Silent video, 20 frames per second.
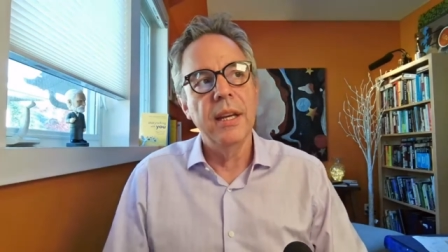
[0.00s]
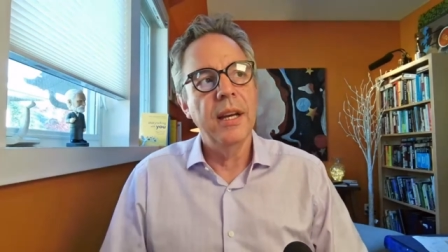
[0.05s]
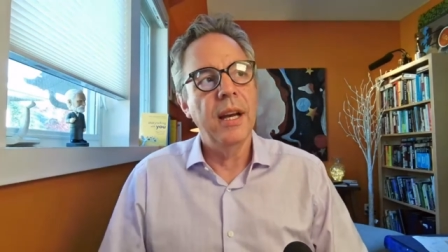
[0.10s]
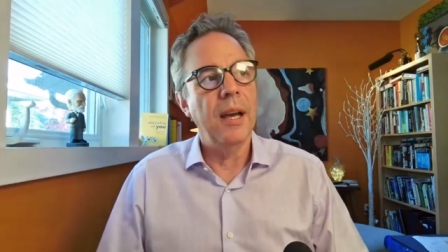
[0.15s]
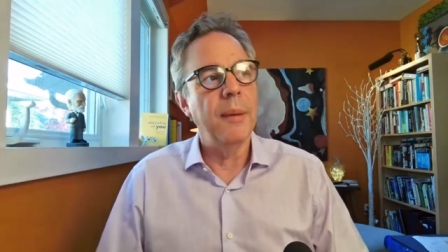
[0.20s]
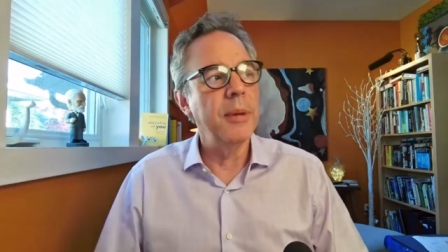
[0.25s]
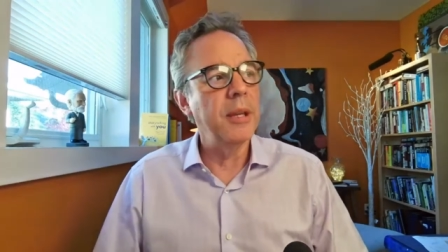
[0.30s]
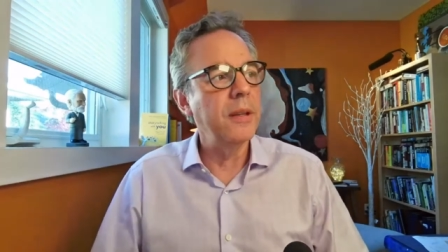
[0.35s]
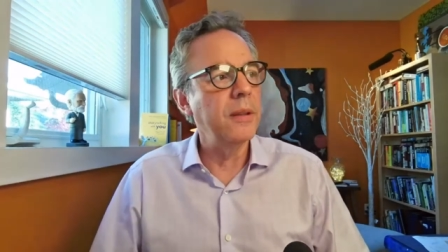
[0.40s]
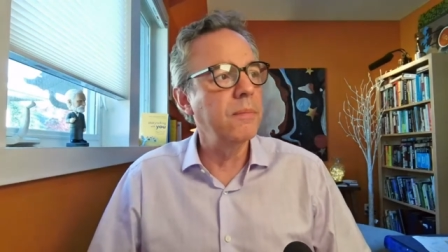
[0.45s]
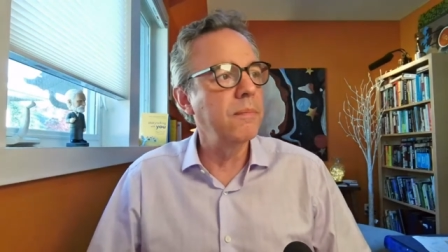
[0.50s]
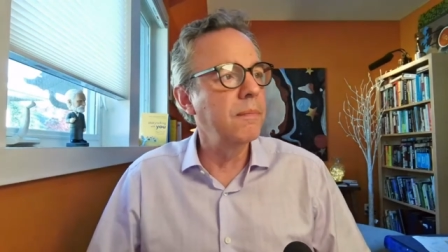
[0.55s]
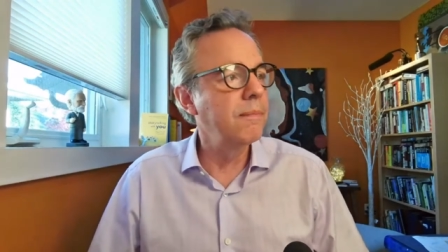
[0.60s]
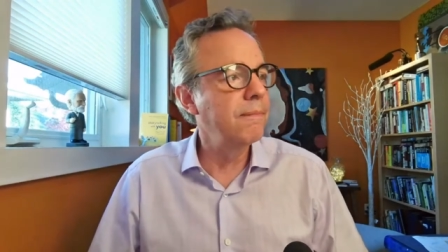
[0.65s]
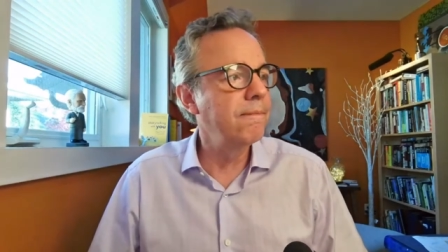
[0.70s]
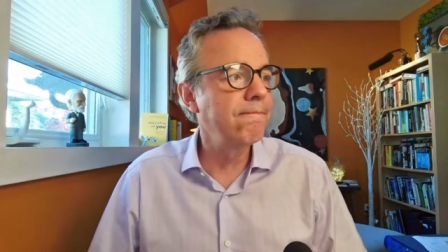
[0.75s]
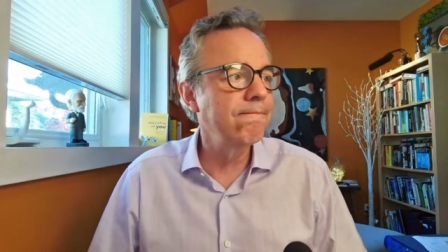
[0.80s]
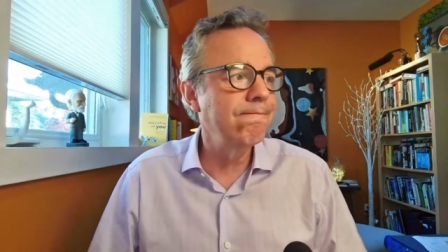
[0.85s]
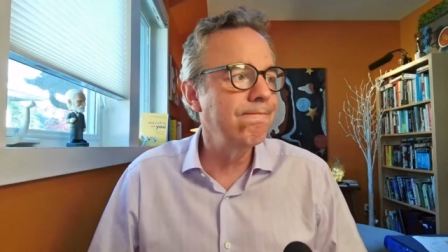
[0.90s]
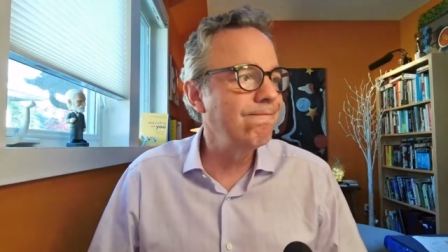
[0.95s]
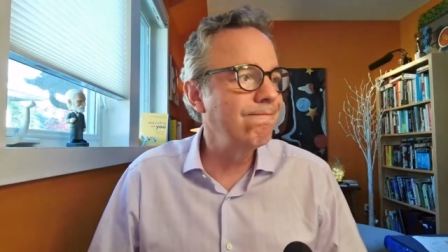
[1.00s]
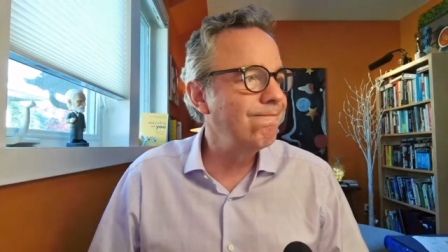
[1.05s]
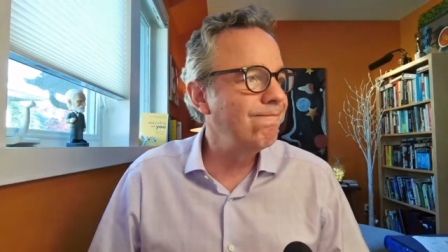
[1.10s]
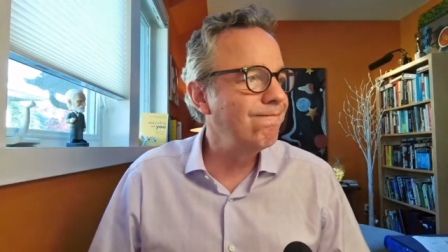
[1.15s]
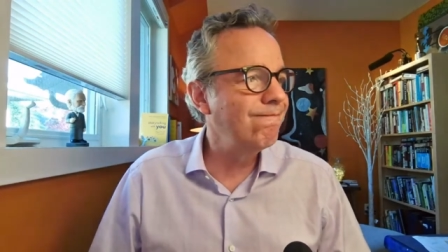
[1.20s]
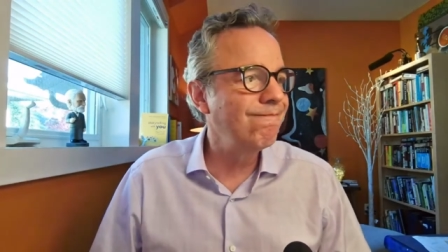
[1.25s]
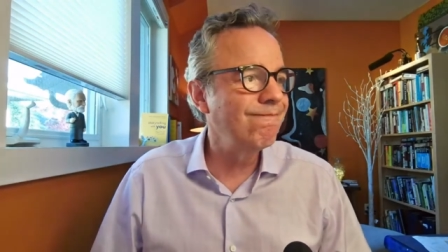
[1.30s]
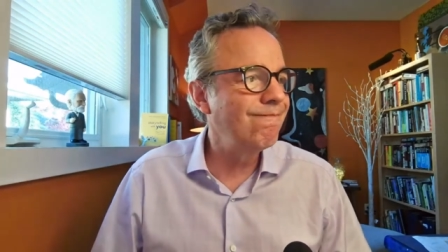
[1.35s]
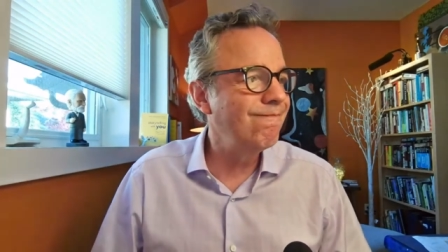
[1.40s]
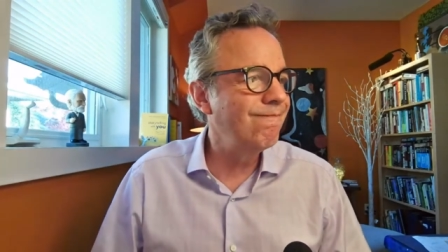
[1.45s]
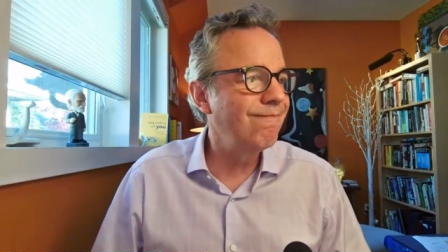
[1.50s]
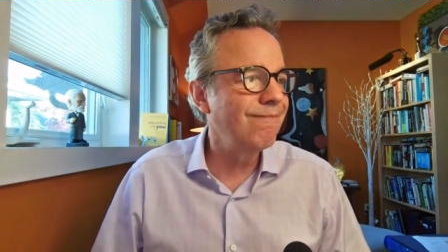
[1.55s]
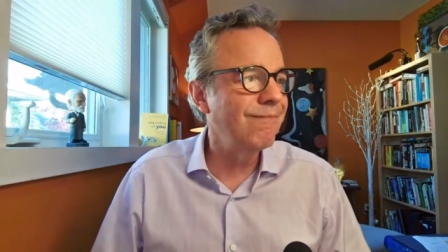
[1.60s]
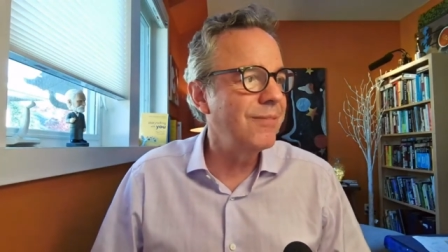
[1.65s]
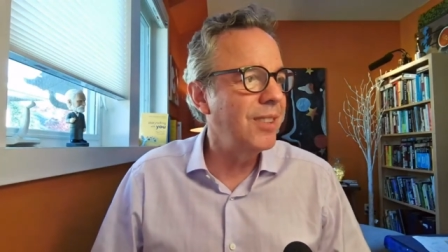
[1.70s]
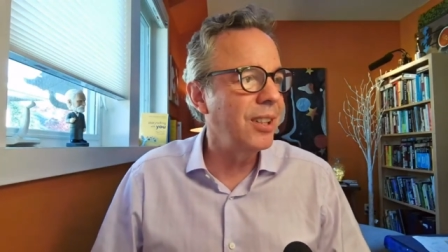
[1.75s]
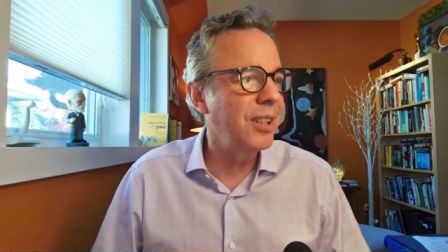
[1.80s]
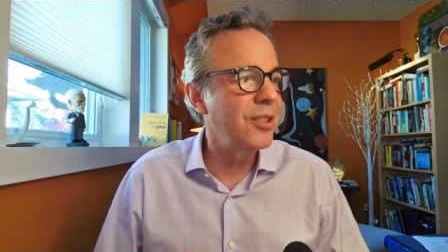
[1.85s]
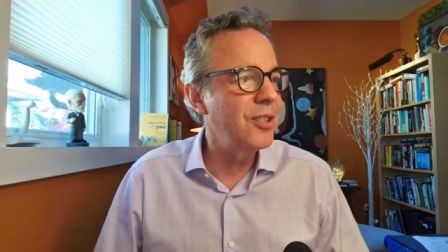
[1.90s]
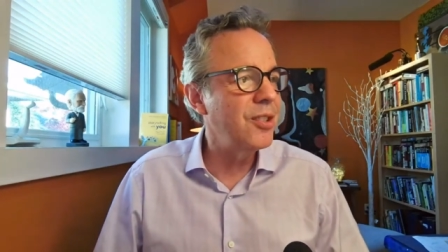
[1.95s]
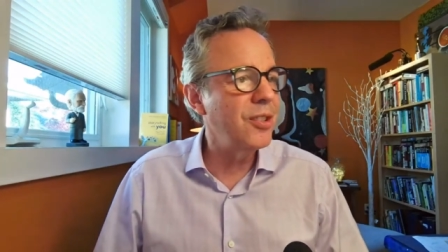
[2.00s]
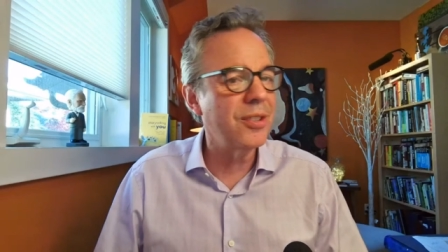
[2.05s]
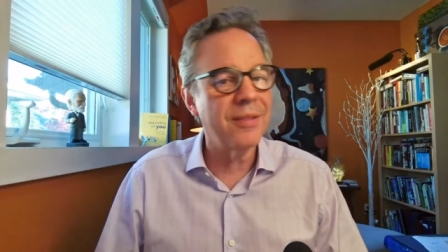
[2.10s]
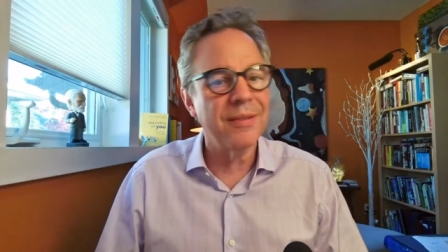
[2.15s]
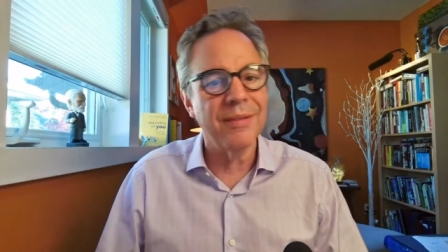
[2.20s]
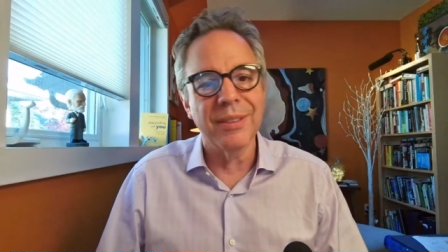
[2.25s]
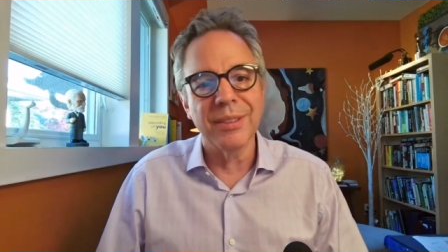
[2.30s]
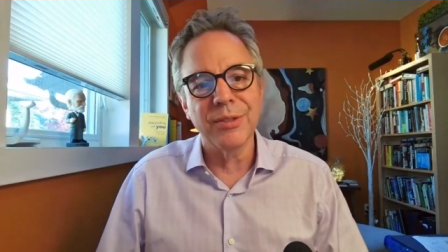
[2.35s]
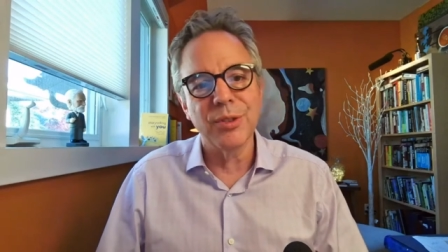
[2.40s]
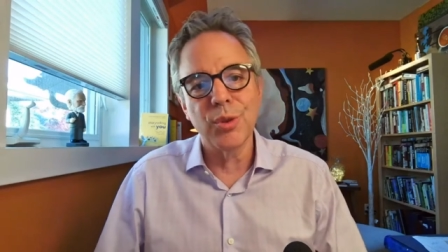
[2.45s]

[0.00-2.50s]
I mean, they're just